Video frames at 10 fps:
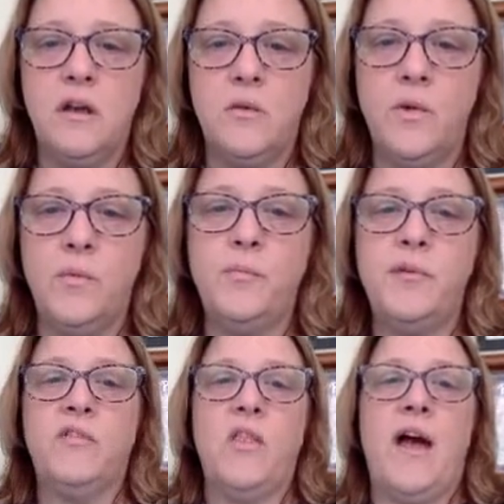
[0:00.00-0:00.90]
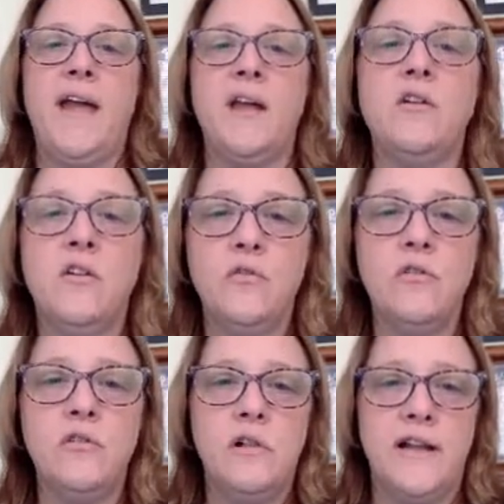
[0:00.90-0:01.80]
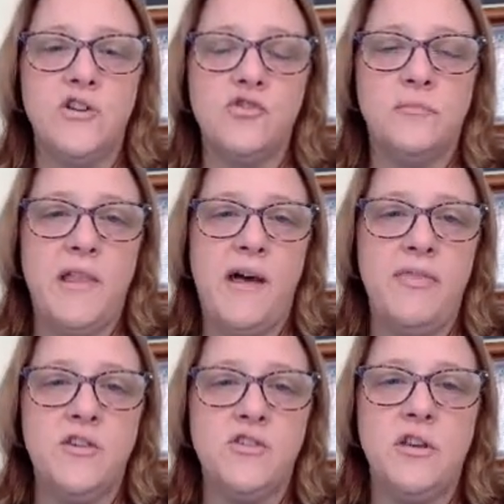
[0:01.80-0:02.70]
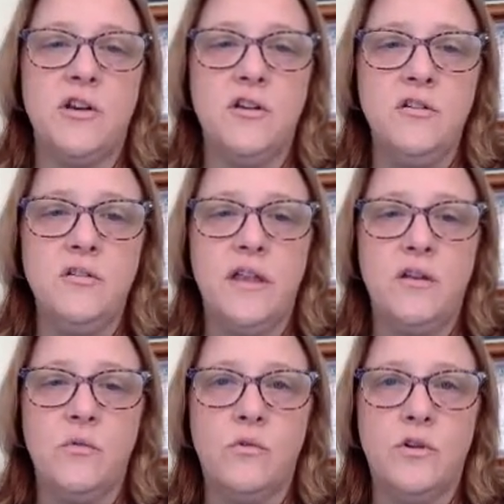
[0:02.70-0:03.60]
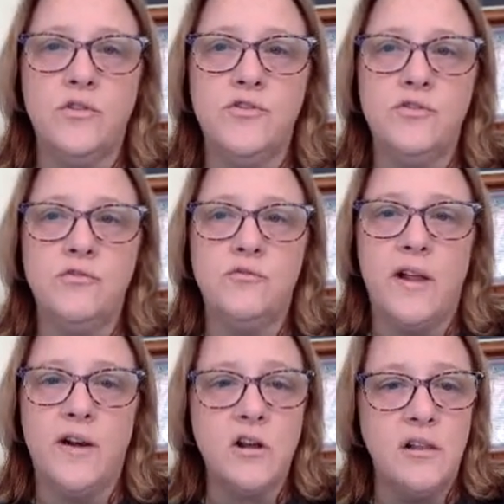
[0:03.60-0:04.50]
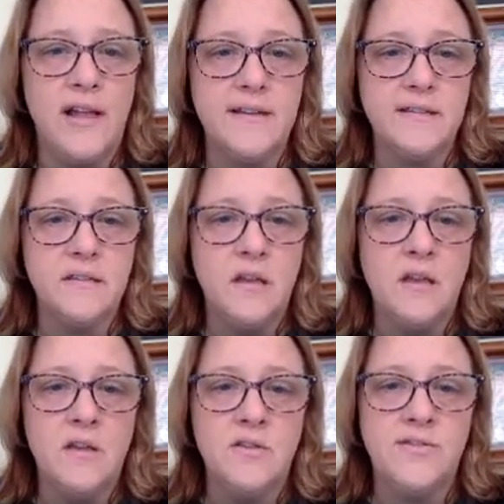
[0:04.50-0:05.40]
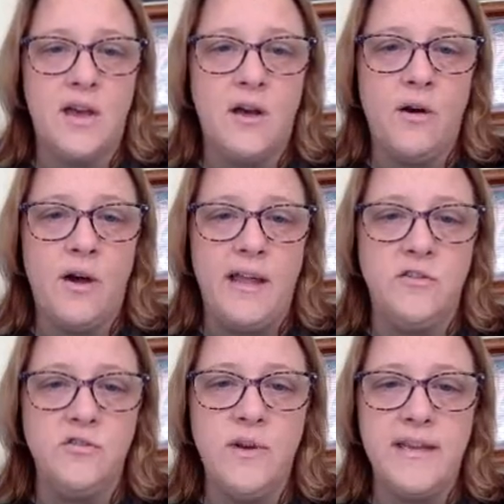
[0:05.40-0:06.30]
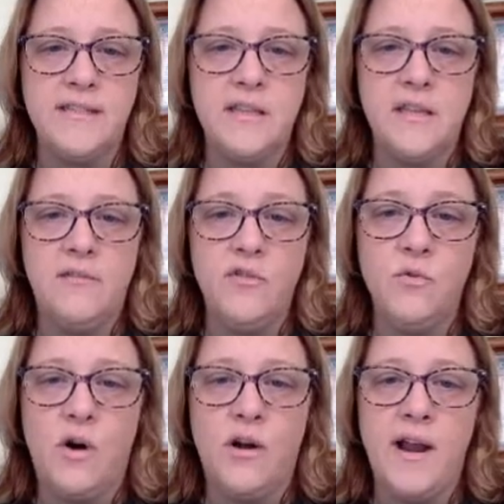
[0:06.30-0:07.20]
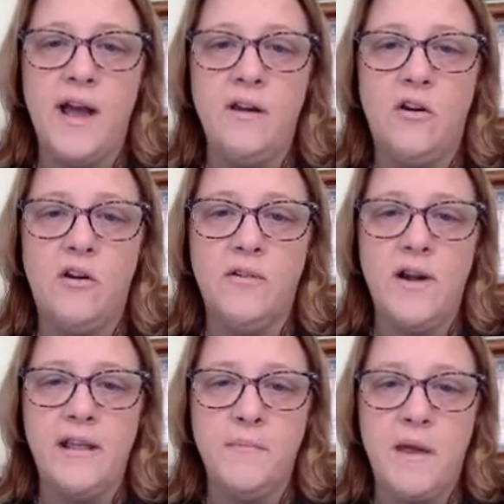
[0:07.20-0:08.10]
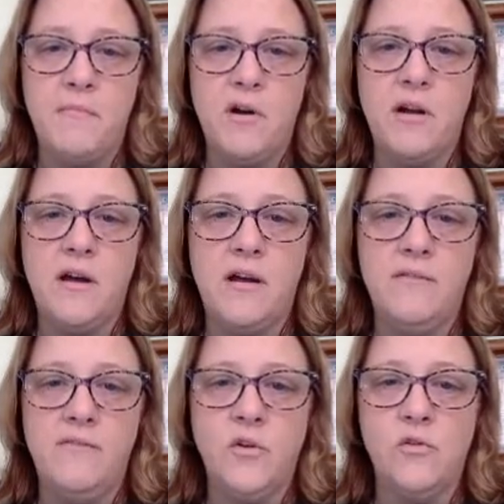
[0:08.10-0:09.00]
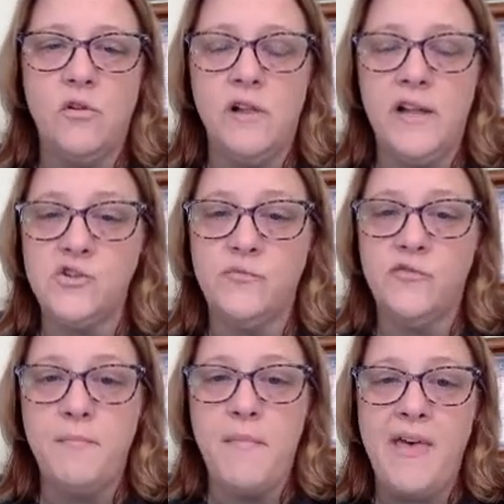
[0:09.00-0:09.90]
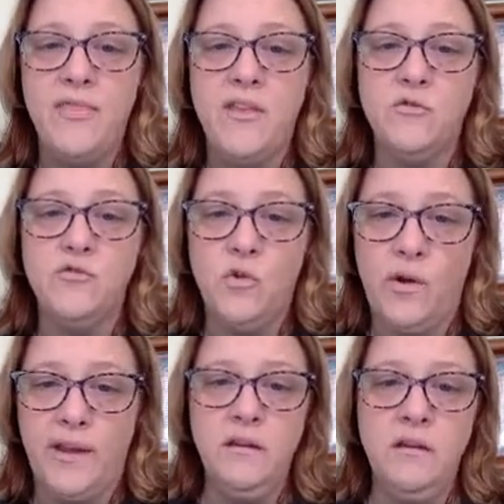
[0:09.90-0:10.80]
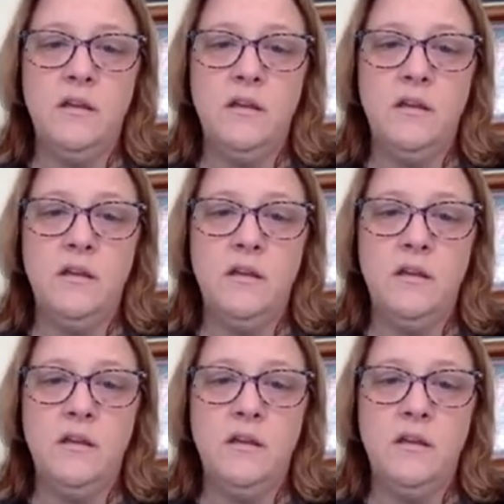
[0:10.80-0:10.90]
We will be relying on Google Classroom a lot this year in order to run our class. So I do ask that if you are not already a member of the Google Classroom for Math that you join.